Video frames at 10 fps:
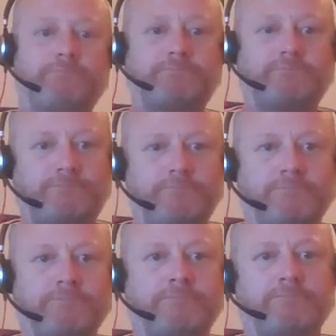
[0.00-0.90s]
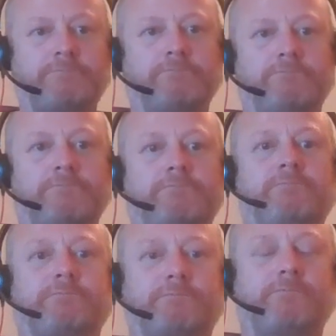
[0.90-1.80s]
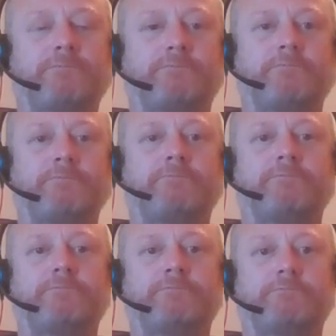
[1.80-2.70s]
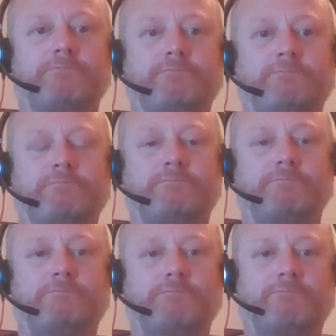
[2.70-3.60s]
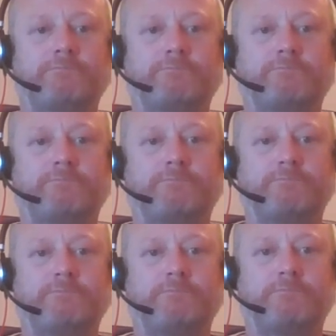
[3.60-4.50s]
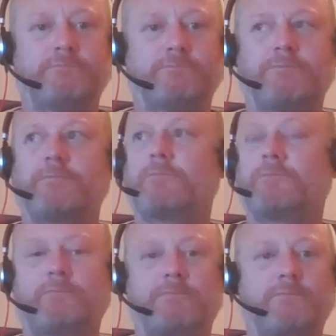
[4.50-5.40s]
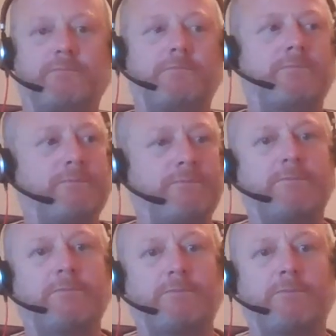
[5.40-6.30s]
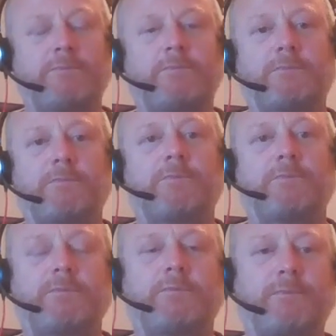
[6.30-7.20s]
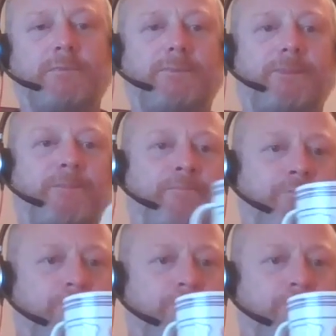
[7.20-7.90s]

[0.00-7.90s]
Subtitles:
This person isn't speaking.